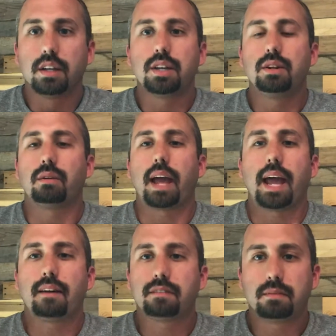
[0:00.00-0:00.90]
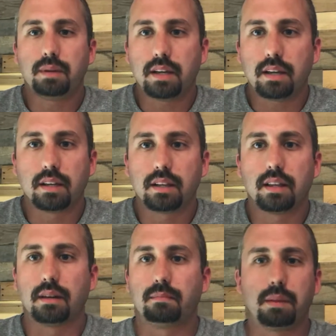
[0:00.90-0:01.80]
You don't have to be
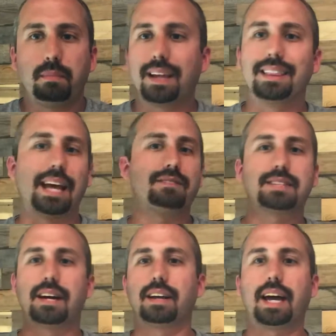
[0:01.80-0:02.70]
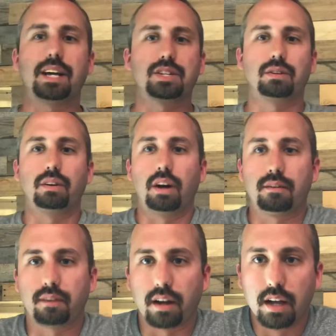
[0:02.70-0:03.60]
the big lifestyle guy showing
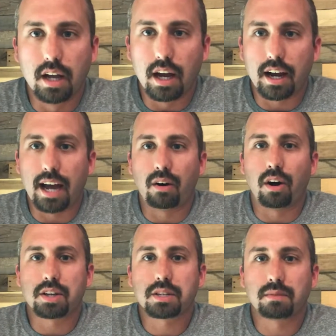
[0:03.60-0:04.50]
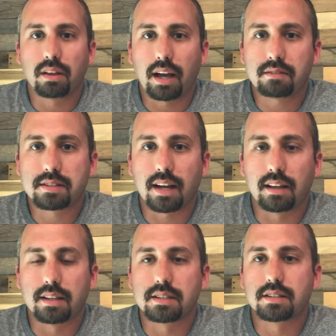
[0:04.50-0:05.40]
off on how awesome your
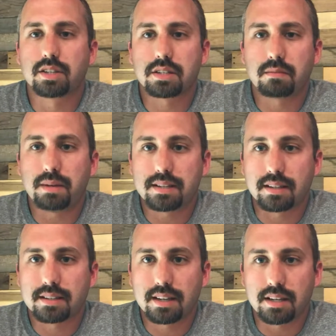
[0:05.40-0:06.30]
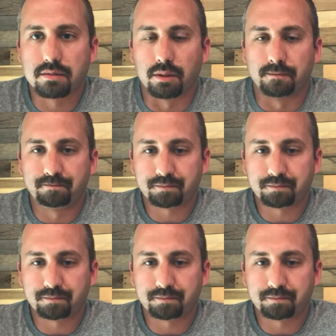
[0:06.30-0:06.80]
lifestyle is just to be successful,